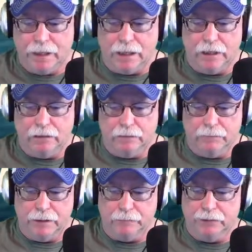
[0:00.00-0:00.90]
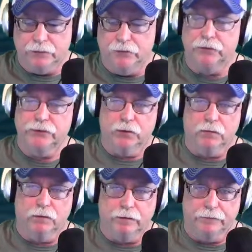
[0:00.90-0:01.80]
And maybe you do a
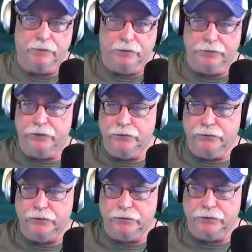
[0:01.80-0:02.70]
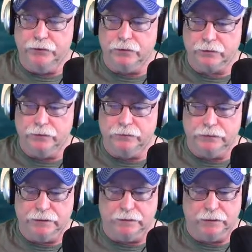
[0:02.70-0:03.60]
show on the new Hook 2
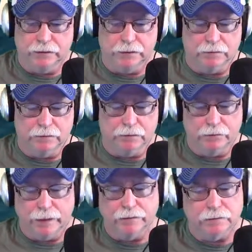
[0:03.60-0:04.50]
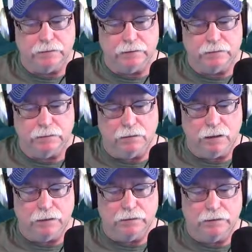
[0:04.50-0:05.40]
series that Lowrance has just
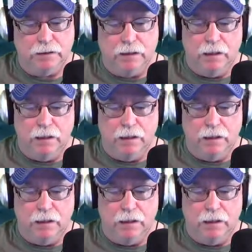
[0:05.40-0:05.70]
launched.